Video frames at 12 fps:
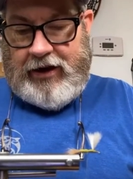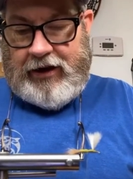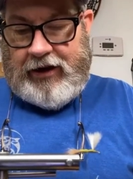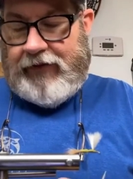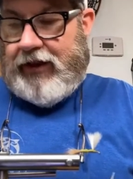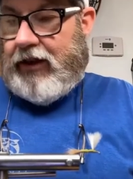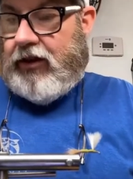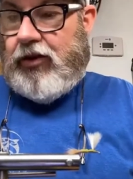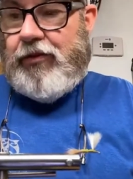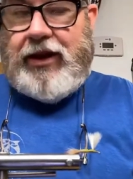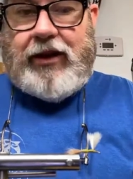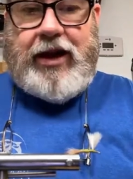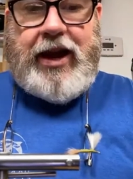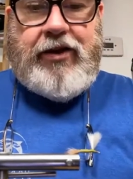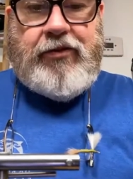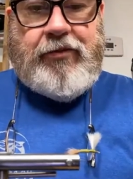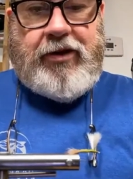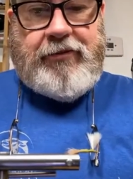I left it a little bit light
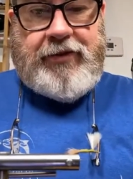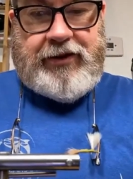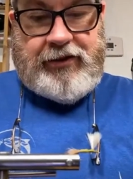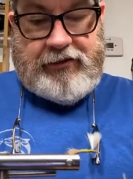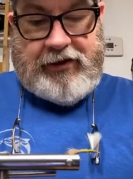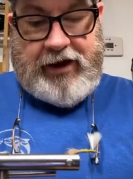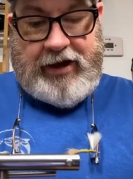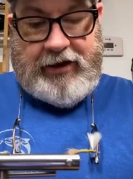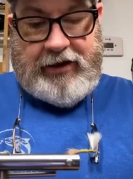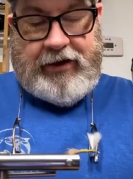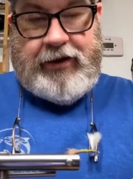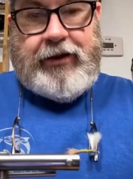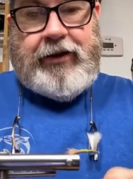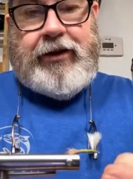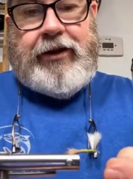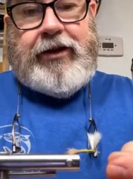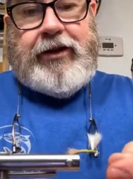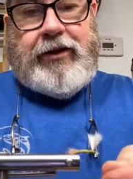on purpose, okay?
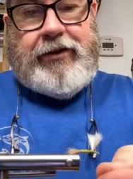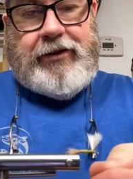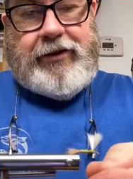All